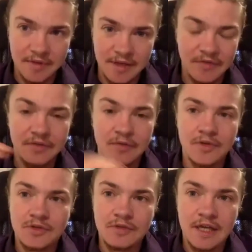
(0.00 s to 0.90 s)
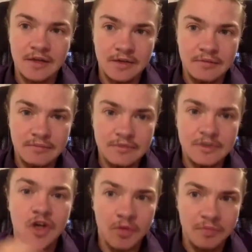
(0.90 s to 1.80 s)
if you want to get a
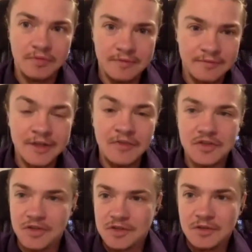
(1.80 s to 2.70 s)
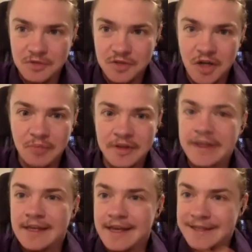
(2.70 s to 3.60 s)
job, not even just a good job, but
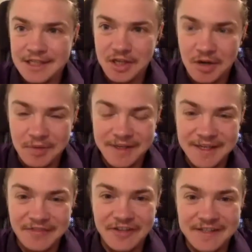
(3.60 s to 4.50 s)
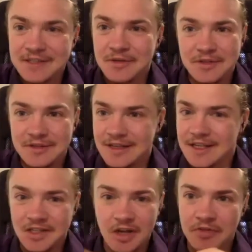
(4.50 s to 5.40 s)
any job in France, you know, a
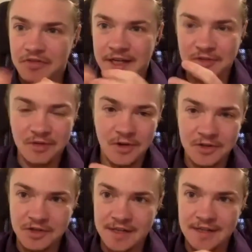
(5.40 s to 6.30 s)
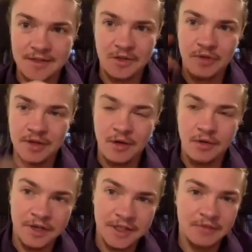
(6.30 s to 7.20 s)
job with an actual contract that's not 1
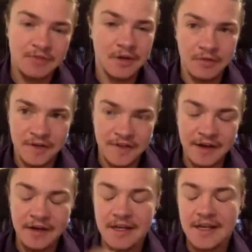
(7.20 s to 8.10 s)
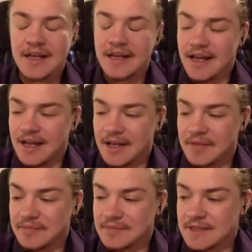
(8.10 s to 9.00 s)
hour here, 1 hour there.
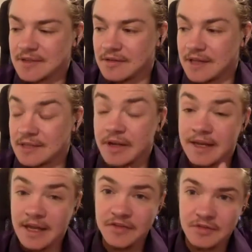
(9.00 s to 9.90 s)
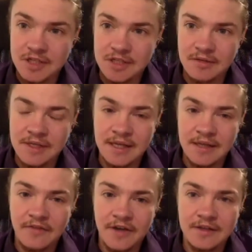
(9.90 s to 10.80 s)
So that's why I left originally.
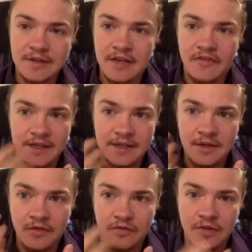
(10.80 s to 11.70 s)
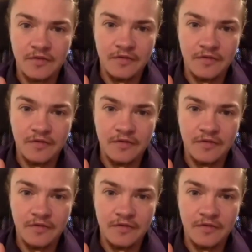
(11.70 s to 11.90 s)
And finally, I fell in love with